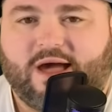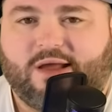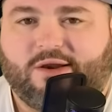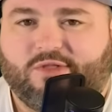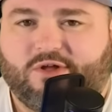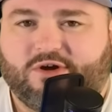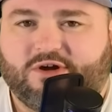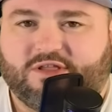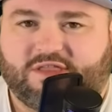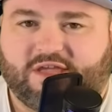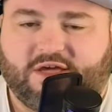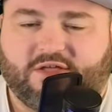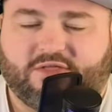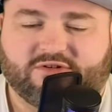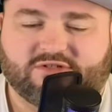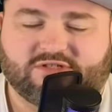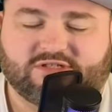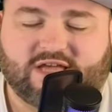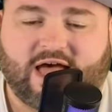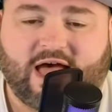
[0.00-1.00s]
and look at the
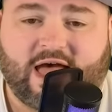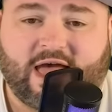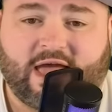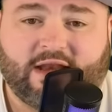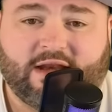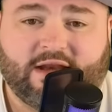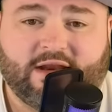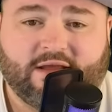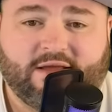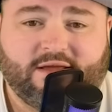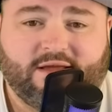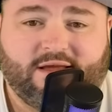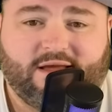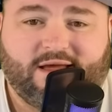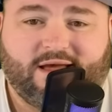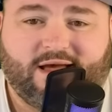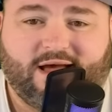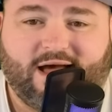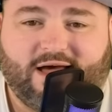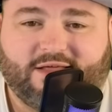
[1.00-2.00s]
other side,
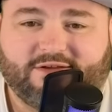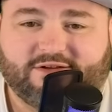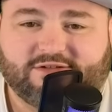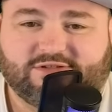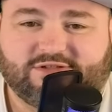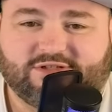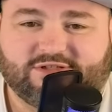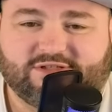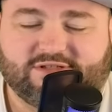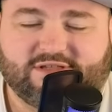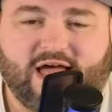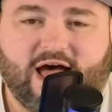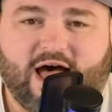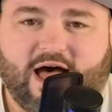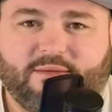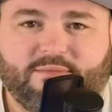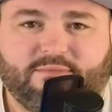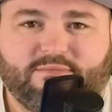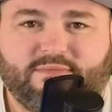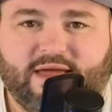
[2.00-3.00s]
there's just
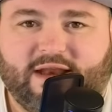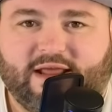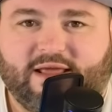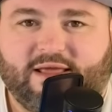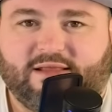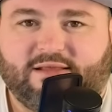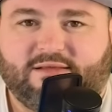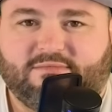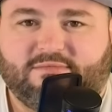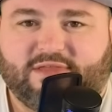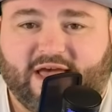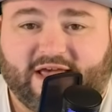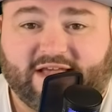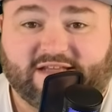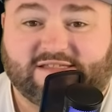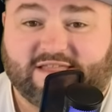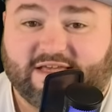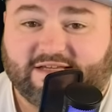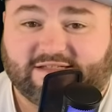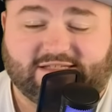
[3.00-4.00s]
not many
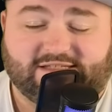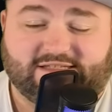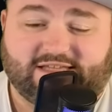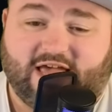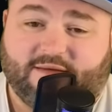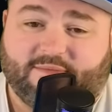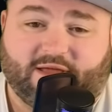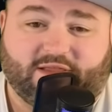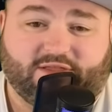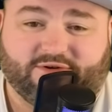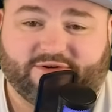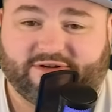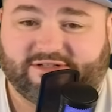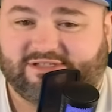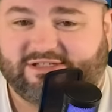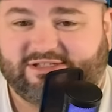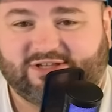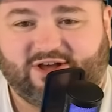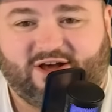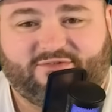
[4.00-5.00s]
nice things to say about the
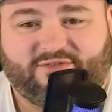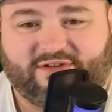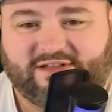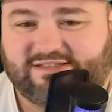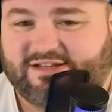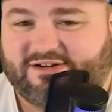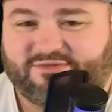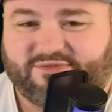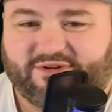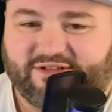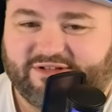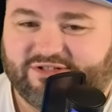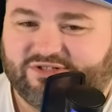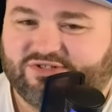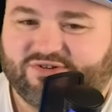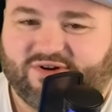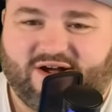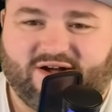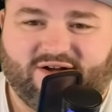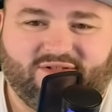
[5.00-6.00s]
Grizzlies offense. They're really
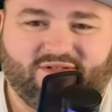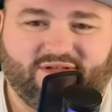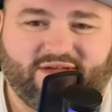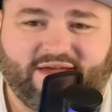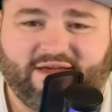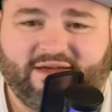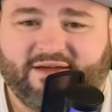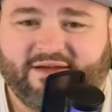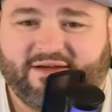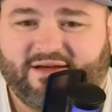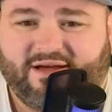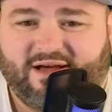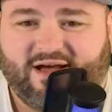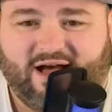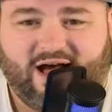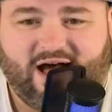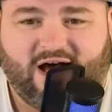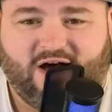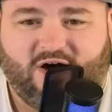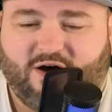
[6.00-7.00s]
struggling.
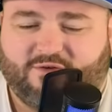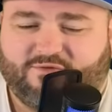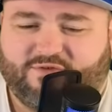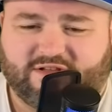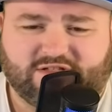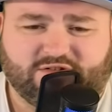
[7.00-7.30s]
Offensive